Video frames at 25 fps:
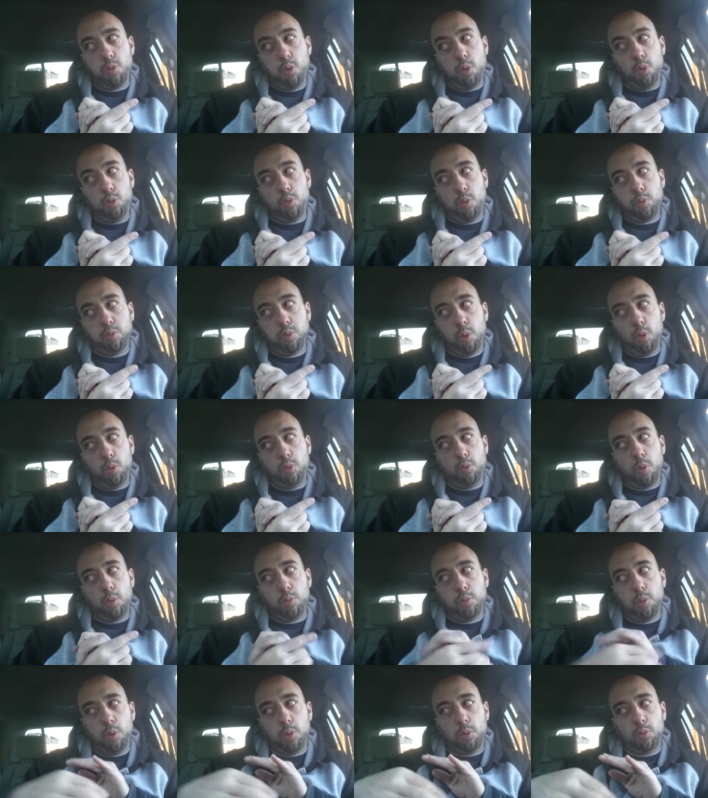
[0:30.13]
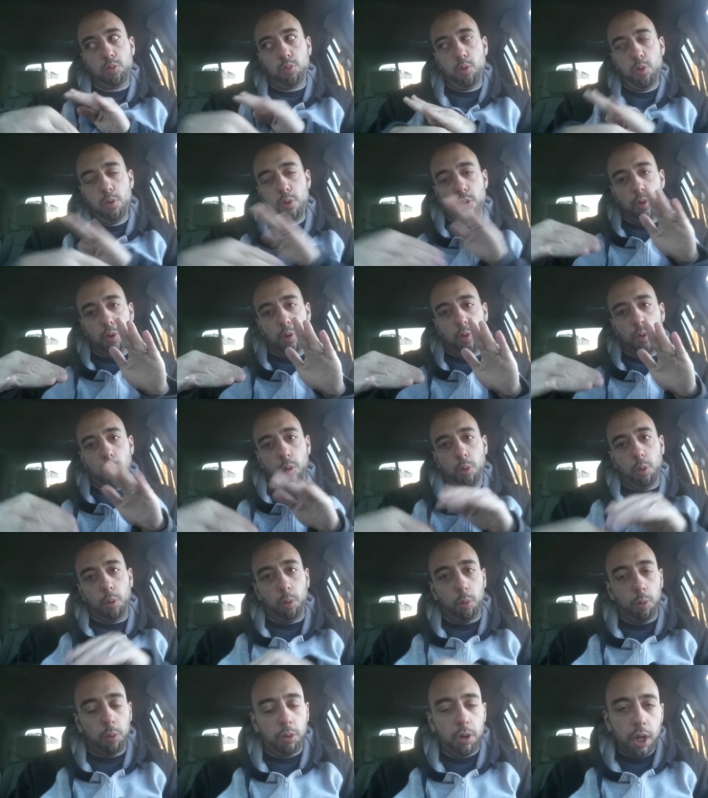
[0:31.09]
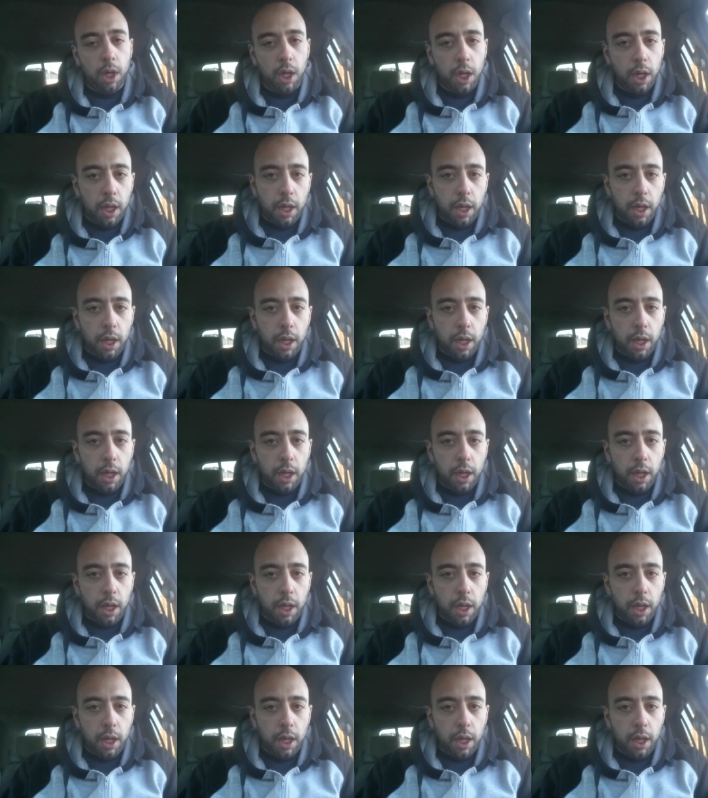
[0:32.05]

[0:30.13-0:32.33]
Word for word: Woo, woo, woo,